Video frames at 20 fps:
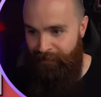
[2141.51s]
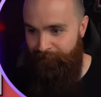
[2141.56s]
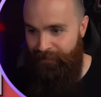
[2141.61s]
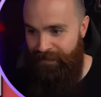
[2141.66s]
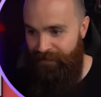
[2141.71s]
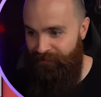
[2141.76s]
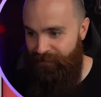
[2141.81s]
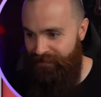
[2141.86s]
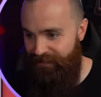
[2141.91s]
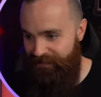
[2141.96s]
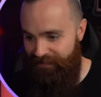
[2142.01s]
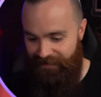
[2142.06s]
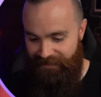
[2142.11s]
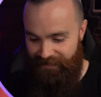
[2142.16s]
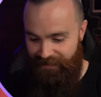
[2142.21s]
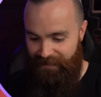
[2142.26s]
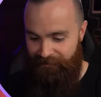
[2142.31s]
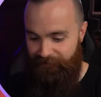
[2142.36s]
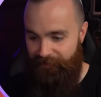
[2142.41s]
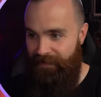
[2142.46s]
I P address is the
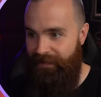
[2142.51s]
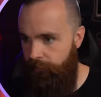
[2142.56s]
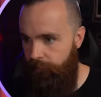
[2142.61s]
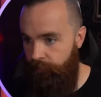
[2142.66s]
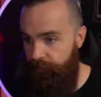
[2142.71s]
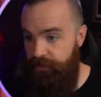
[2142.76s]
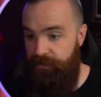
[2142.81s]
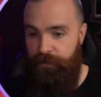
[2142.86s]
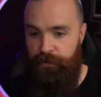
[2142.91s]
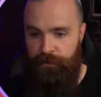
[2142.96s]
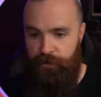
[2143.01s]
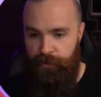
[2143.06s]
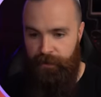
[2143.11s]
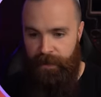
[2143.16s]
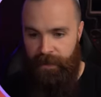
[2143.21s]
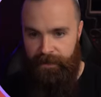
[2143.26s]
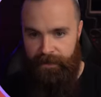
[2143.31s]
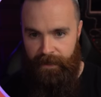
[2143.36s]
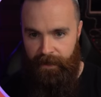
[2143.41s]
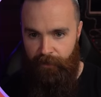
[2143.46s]
same. Oh, it's two two
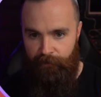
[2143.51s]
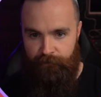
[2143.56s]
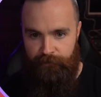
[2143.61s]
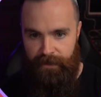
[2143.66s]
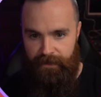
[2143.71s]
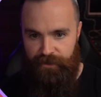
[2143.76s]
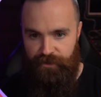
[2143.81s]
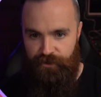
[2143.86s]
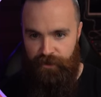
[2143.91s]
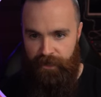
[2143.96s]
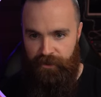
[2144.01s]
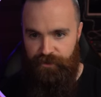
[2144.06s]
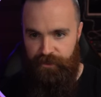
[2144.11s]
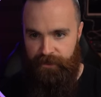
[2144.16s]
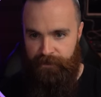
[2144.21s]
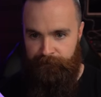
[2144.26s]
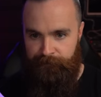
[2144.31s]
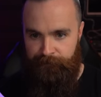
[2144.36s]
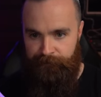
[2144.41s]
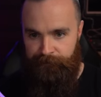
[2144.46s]
nine now. It's
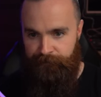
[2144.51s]
changing.